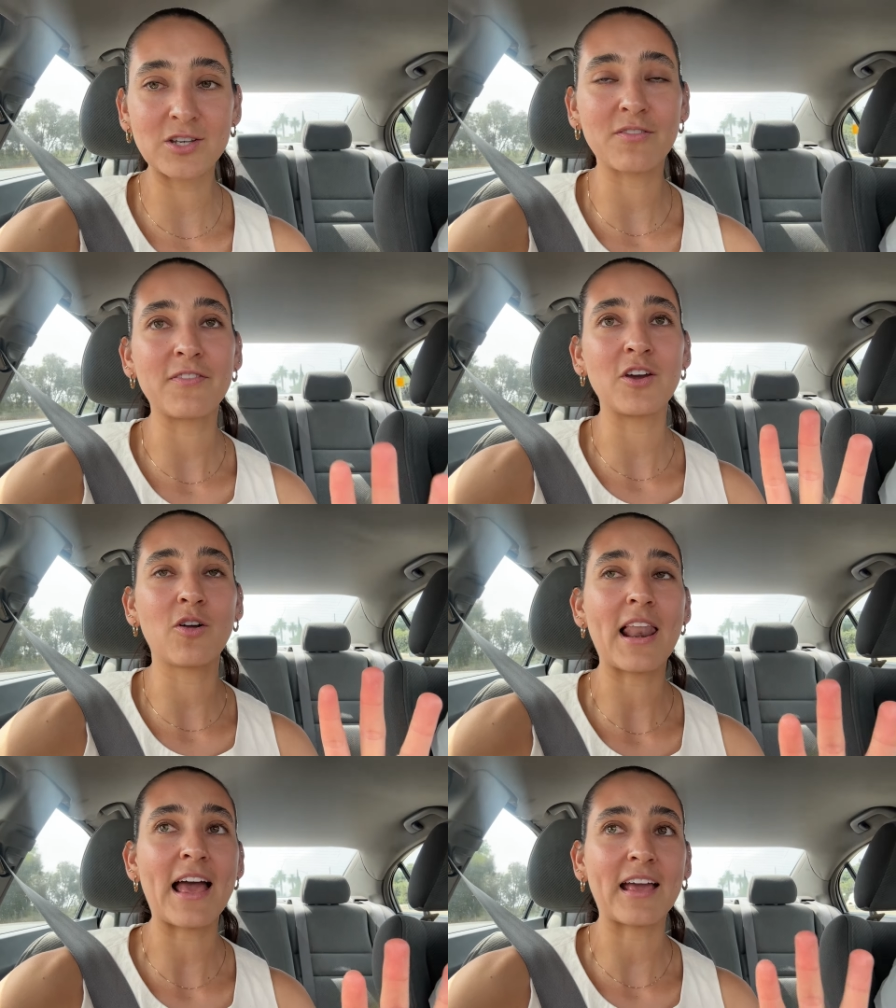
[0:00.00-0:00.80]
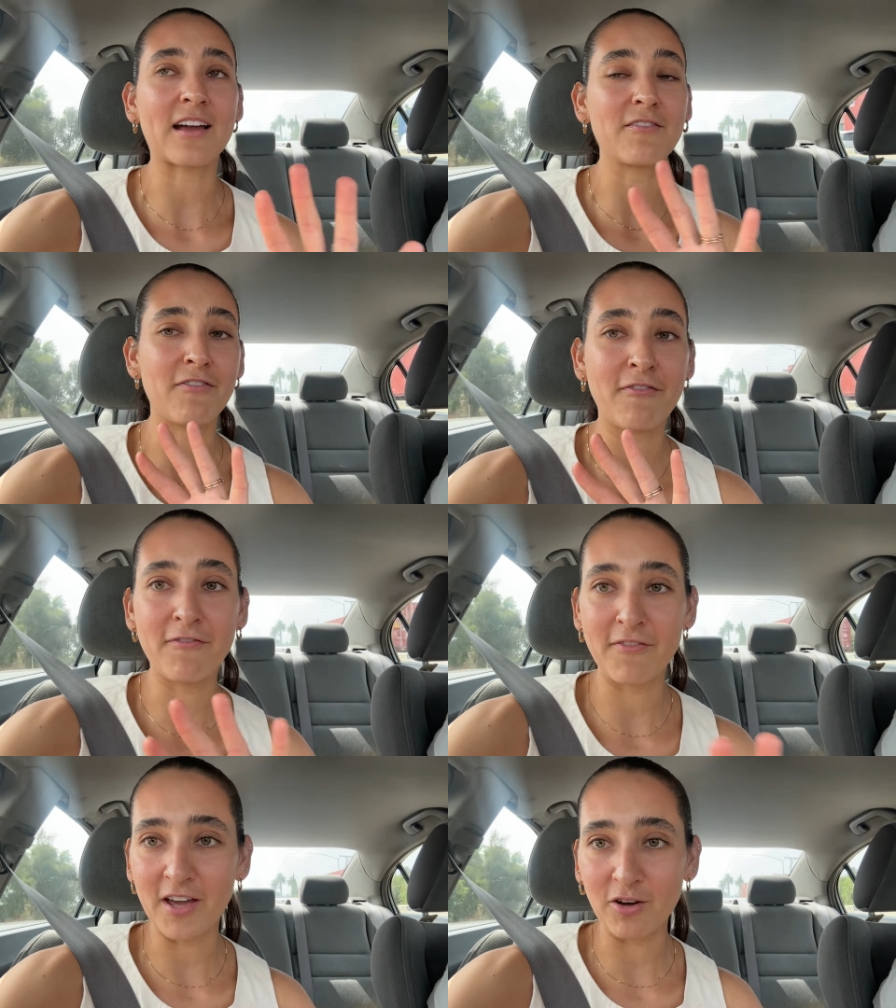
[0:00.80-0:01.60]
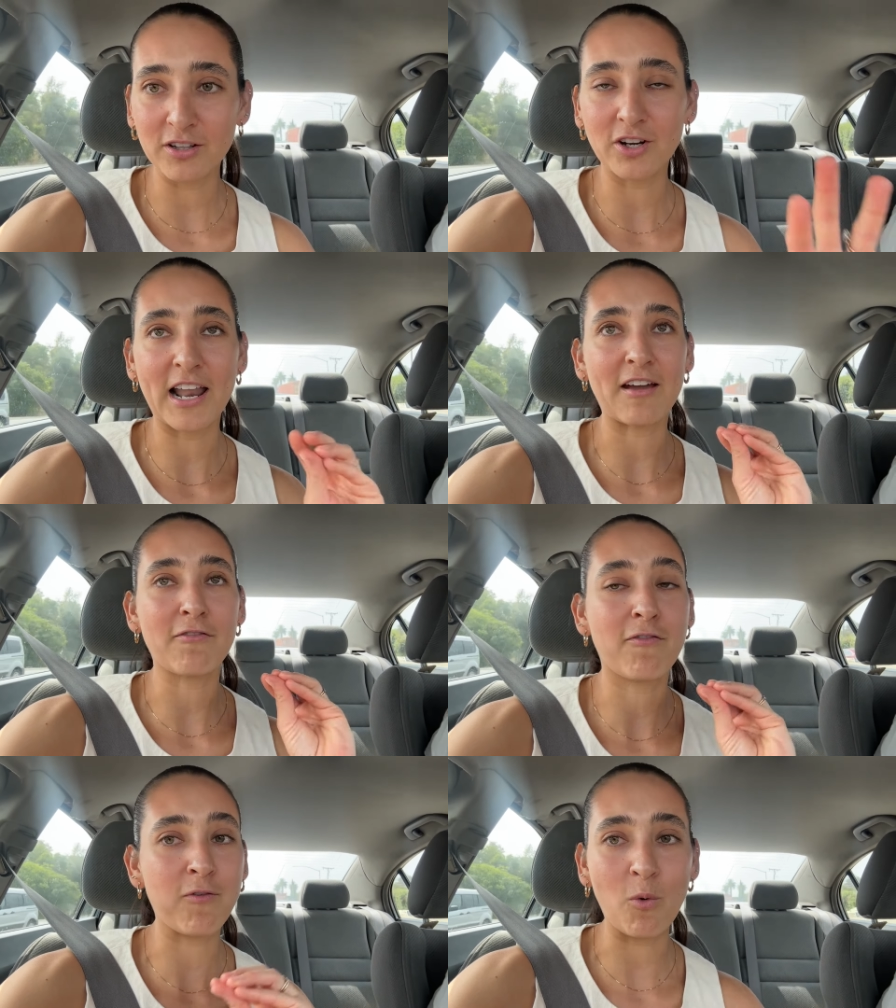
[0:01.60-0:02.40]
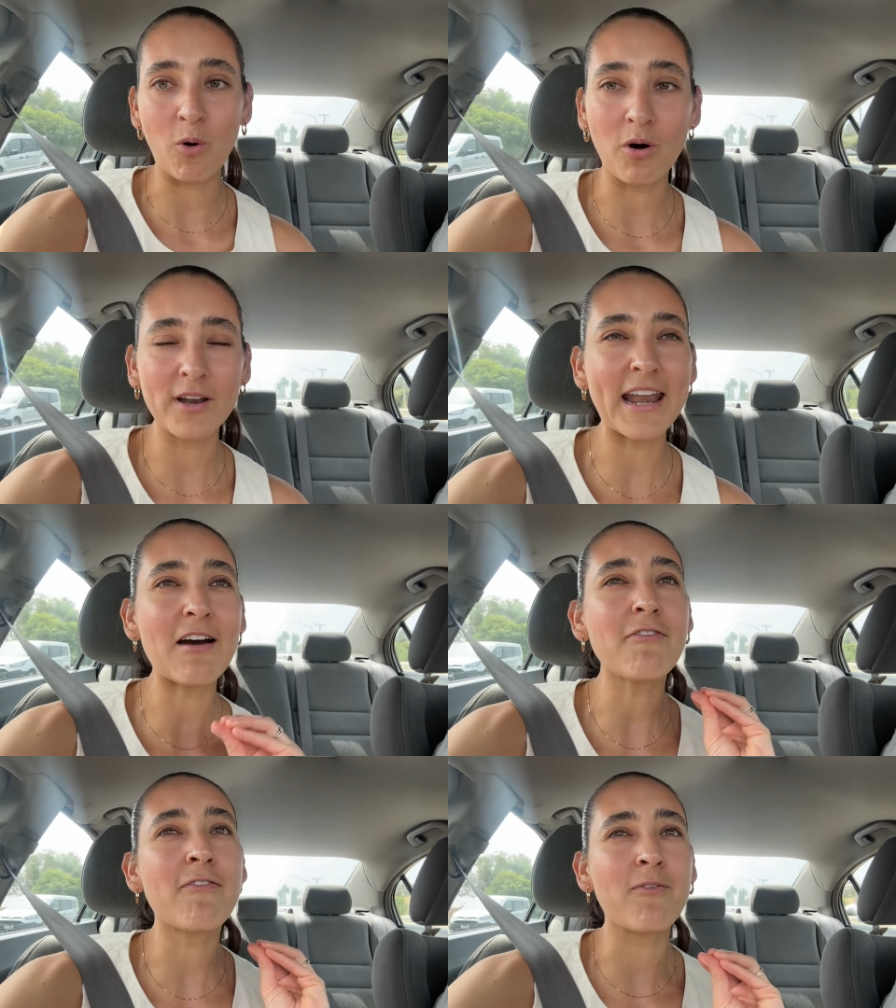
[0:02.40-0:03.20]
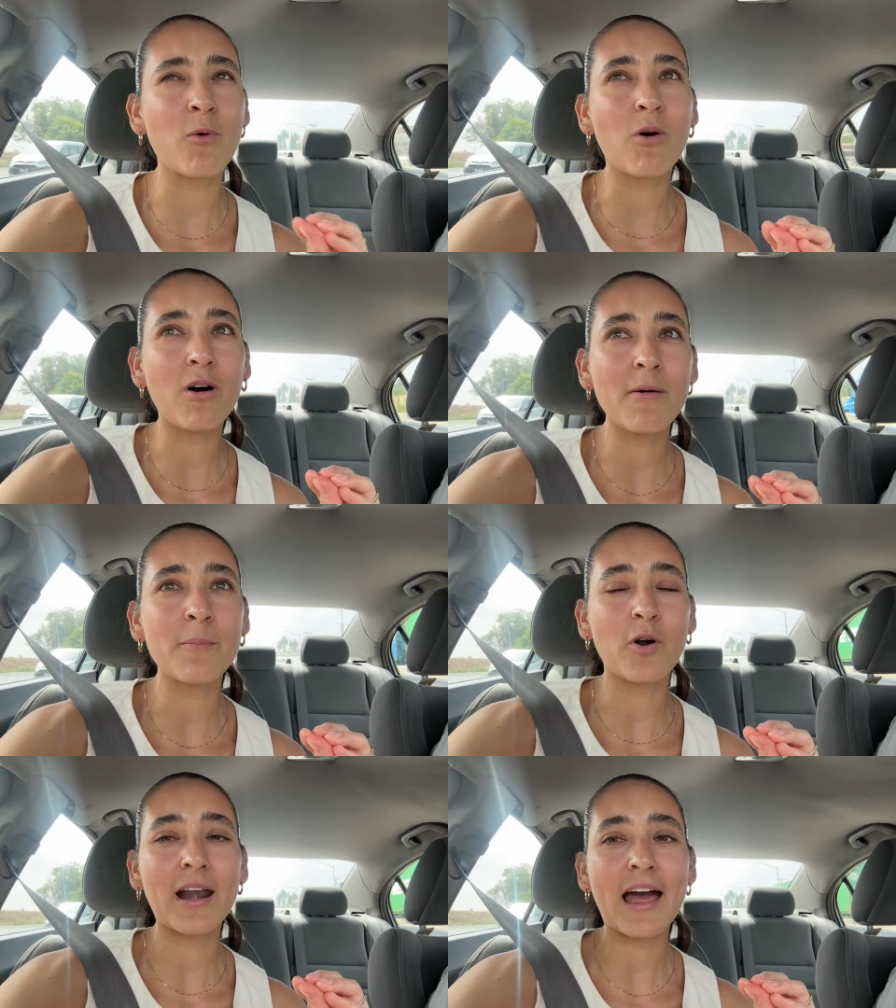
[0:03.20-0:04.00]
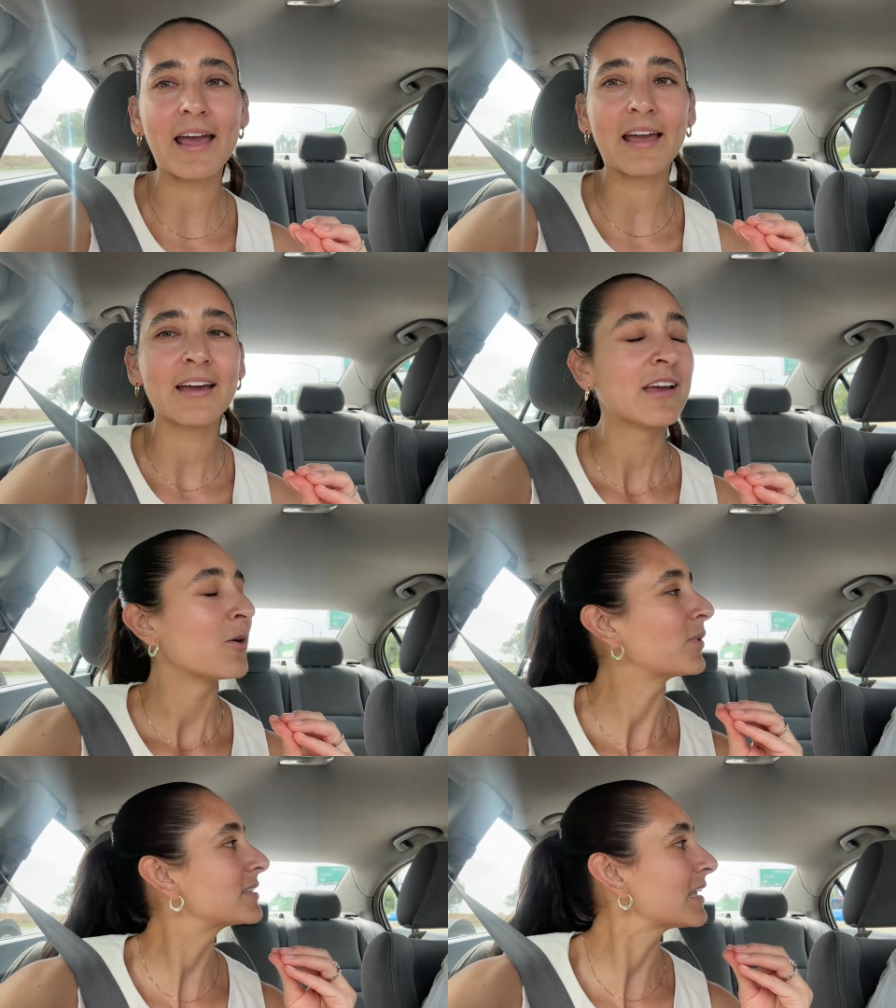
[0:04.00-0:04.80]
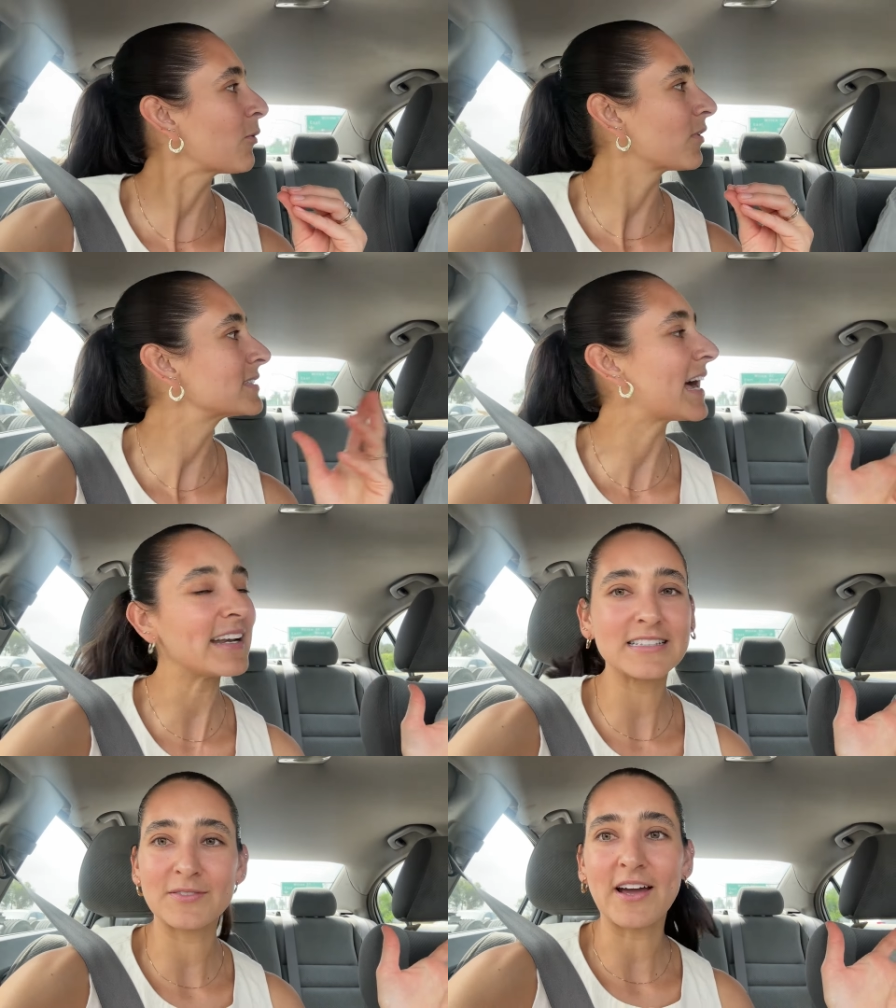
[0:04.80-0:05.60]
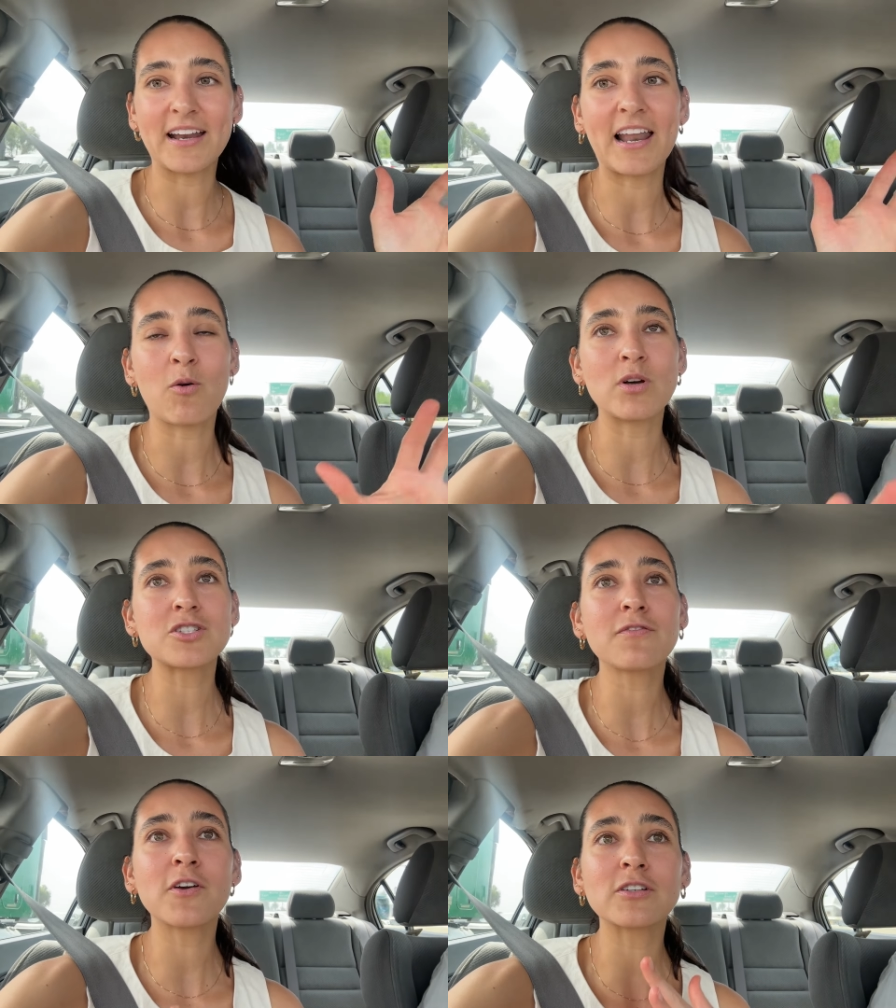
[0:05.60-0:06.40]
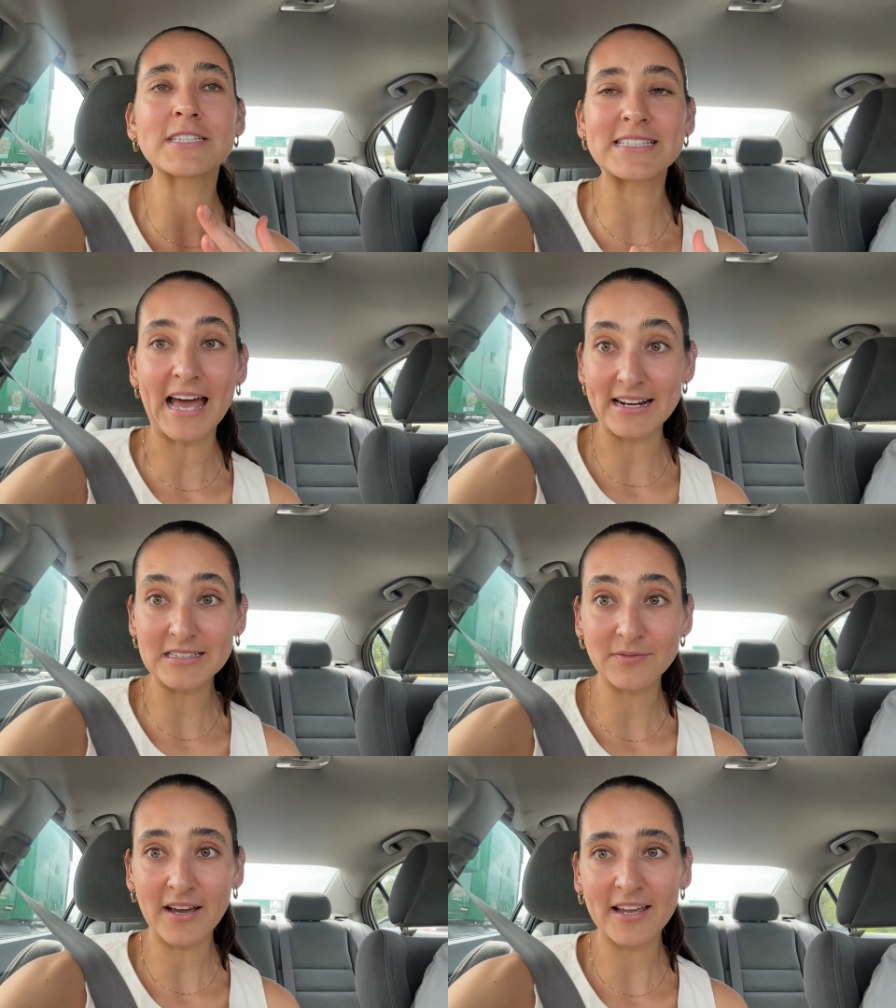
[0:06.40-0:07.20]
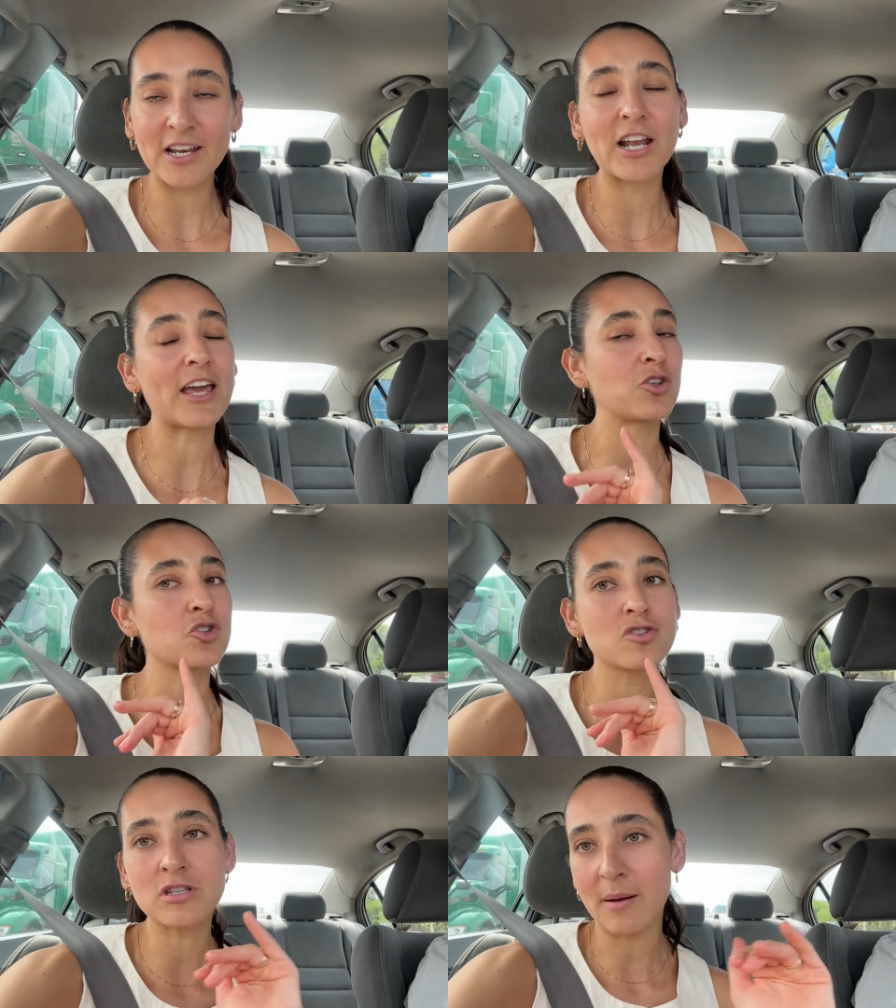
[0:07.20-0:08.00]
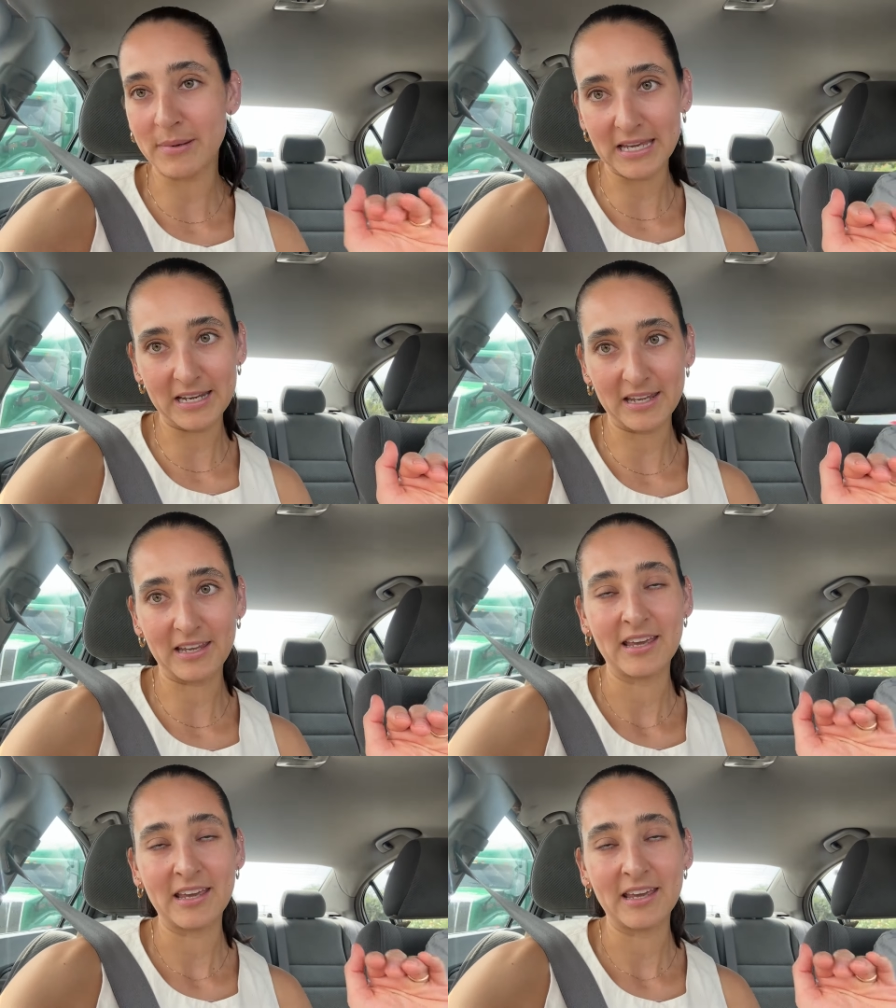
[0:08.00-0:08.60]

you feel like filled or like full, not full, more like satisfied. satisfied. Like once you feel satisfied, like you should stop eating.